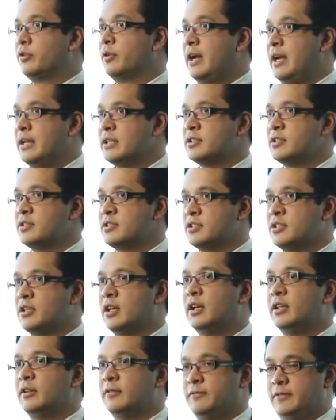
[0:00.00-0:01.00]
grant
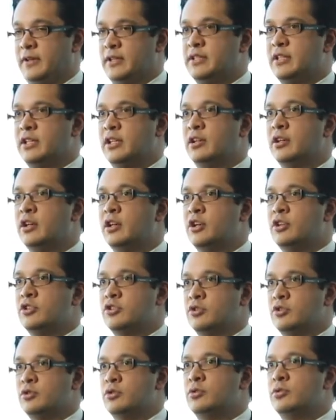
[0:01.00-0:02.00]
style of funding
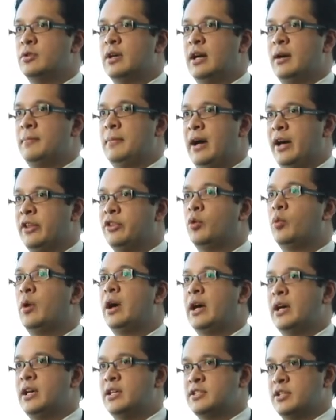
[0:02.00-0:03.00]
to other
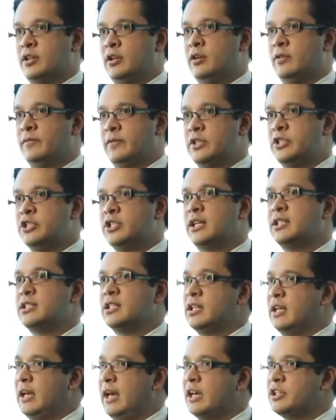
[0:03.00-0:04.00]
ways of
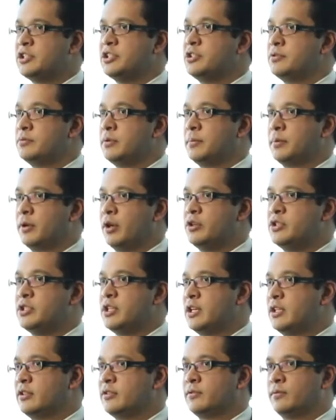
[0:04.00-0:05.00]
injecting cash into a
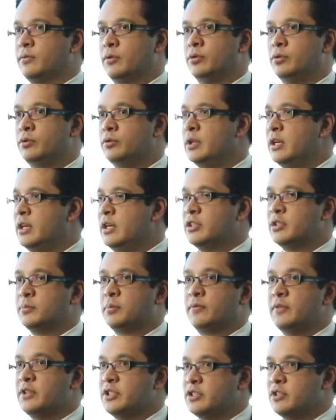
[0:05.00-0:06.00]
project through the
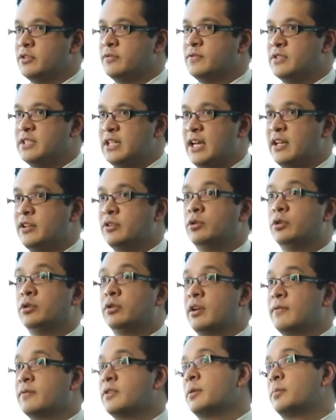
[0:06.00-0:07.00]
provision of debt
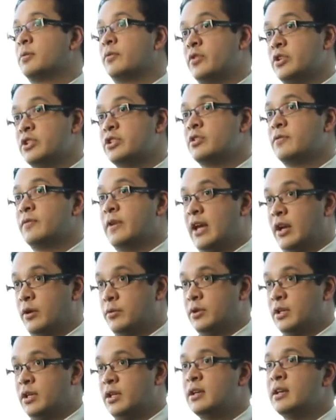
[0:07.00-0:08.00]
or even the provision of
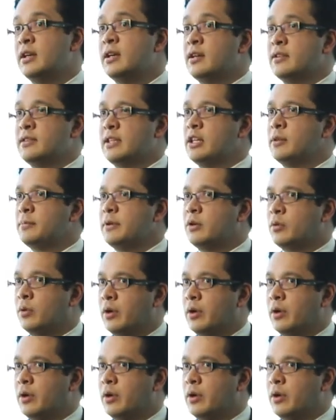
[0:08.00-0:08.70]
equity. That'll be